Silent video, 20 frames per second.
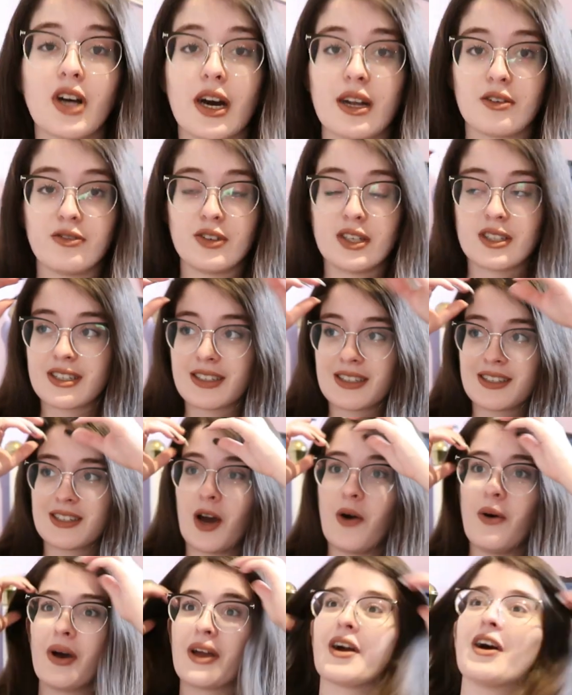a lot of feelings
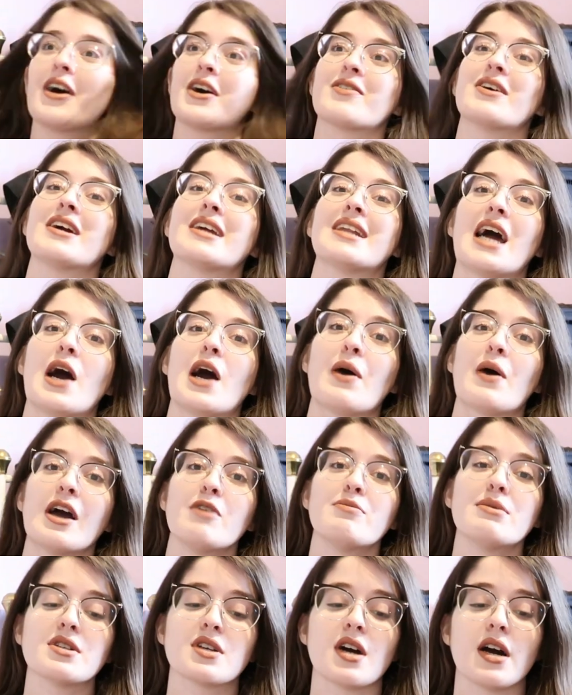going on right now.
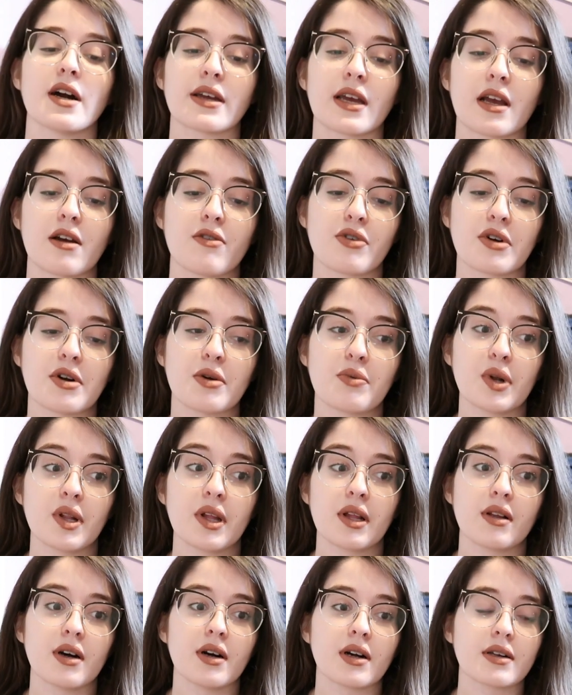I've been talking for a
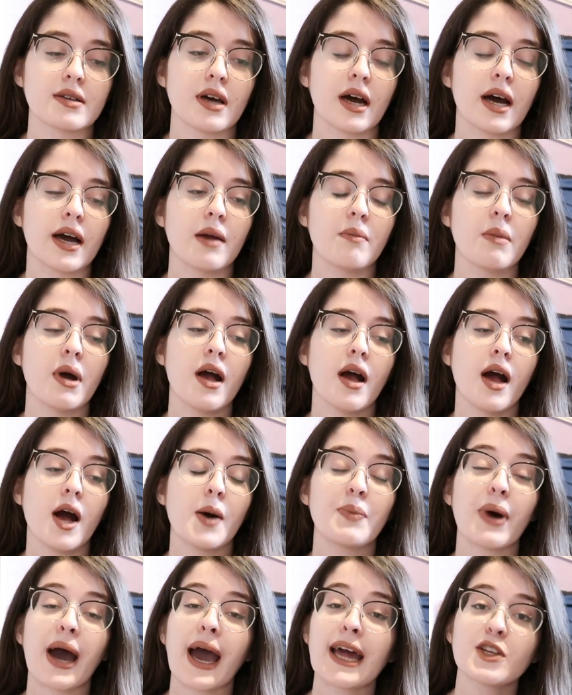really long time,
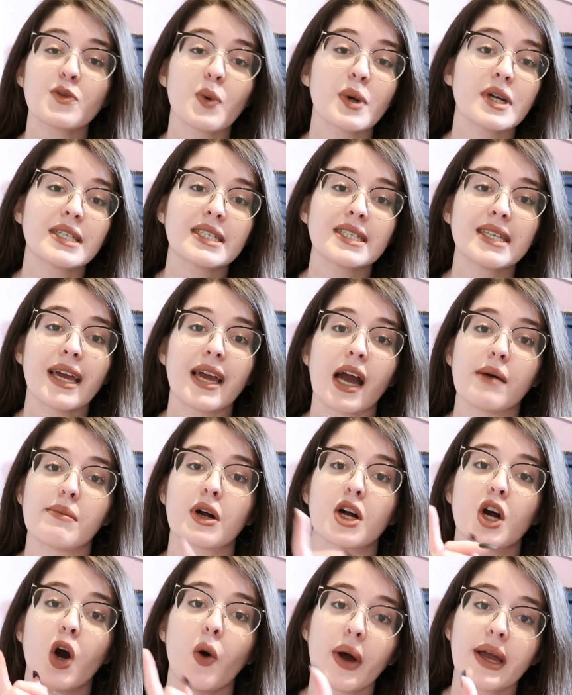but I just wanted to say
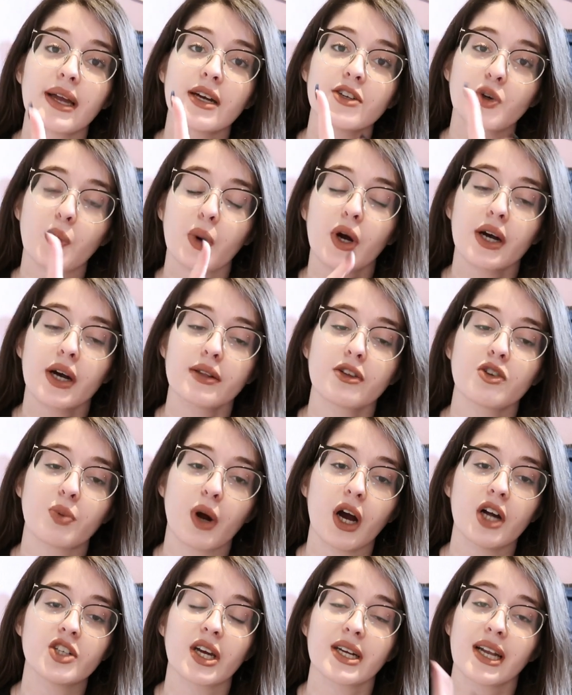I'm going to work on this
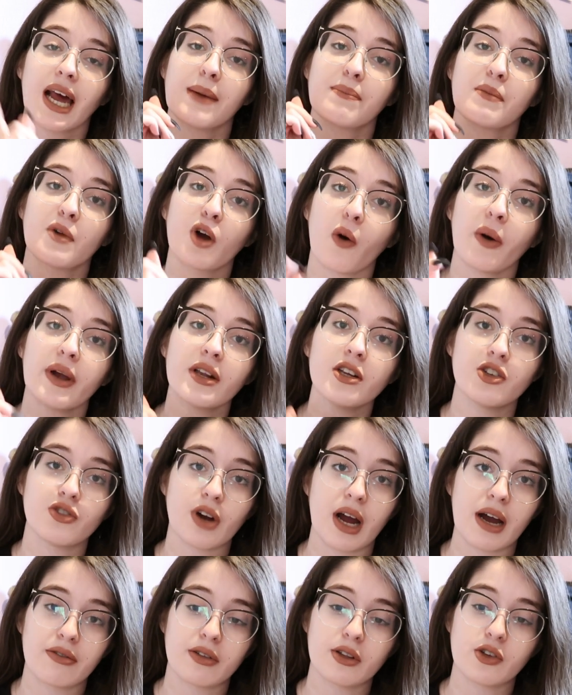project. I'm going to
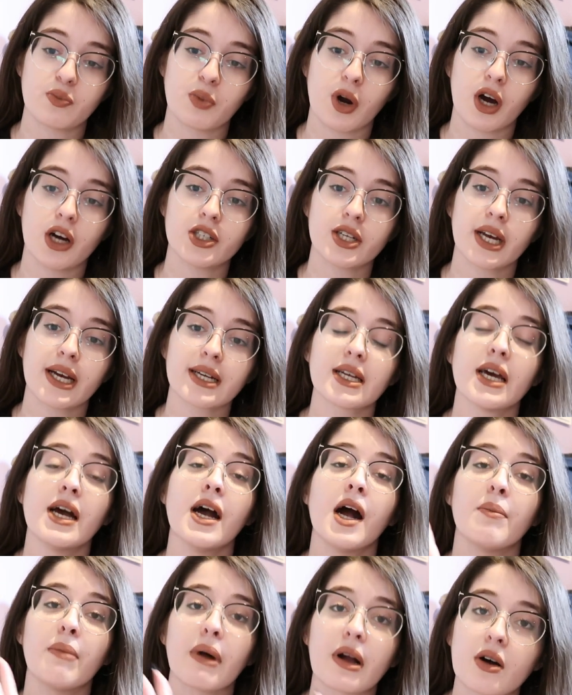draft this project.
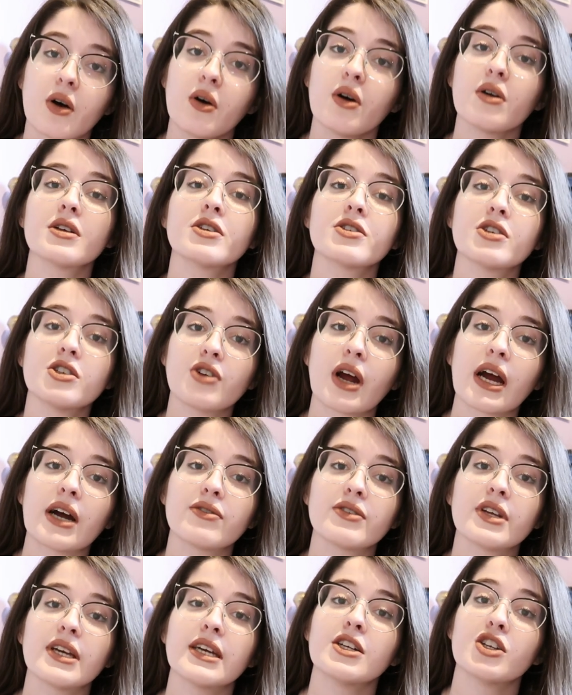My goal is to
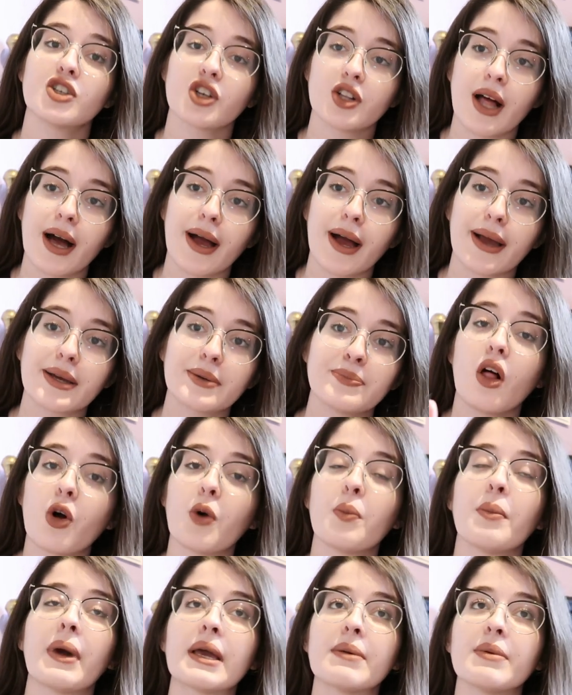draft it in July.
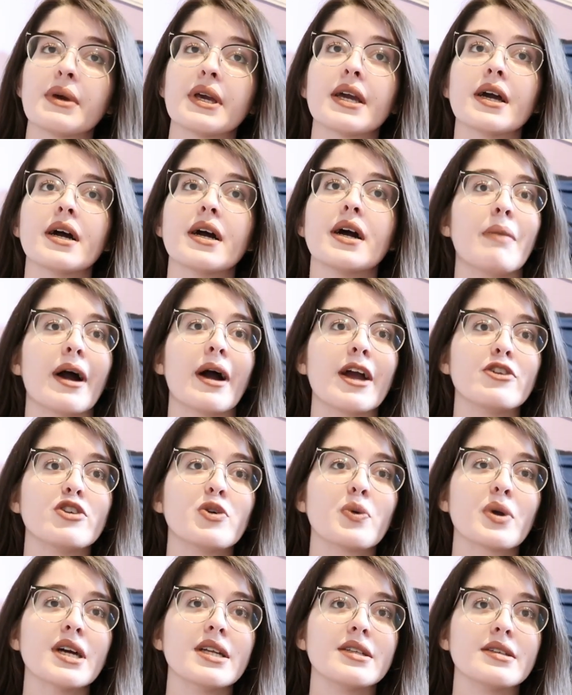Although maybe I might
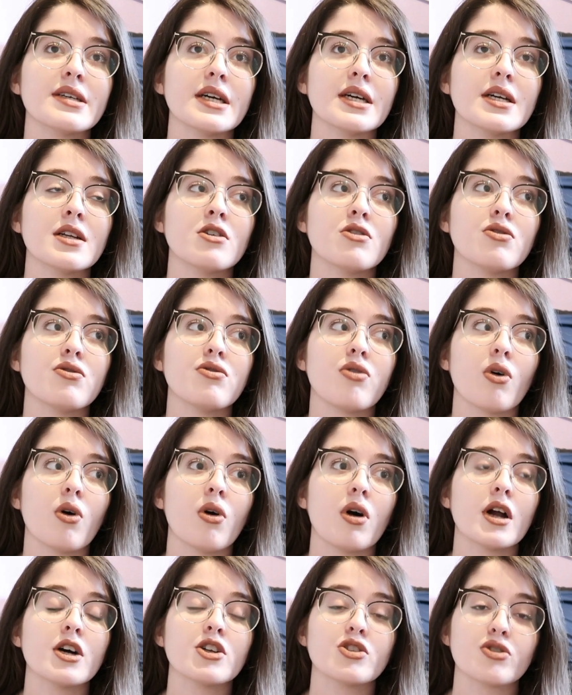do what I did
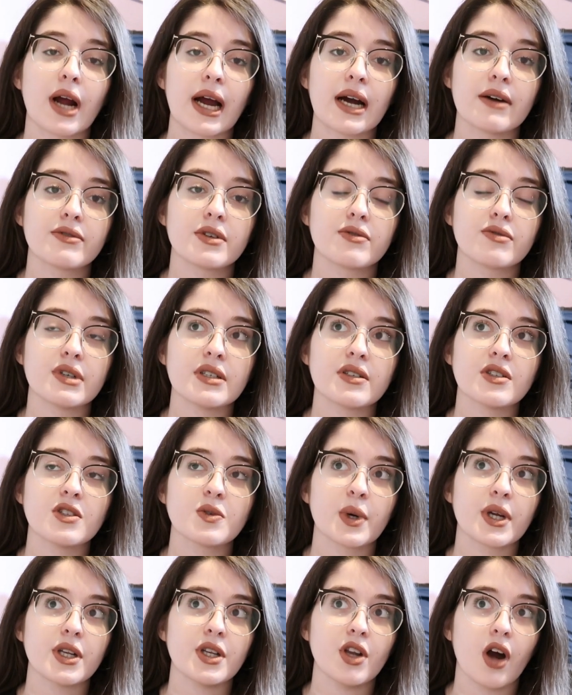for a draft of
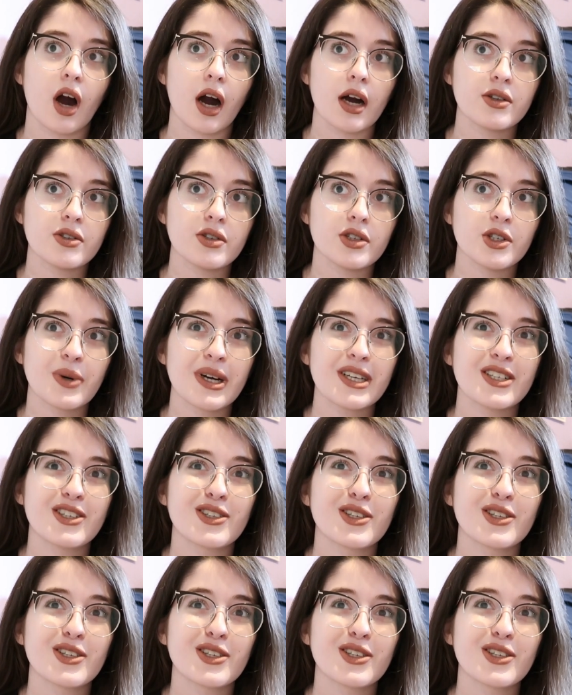reasons why not to. I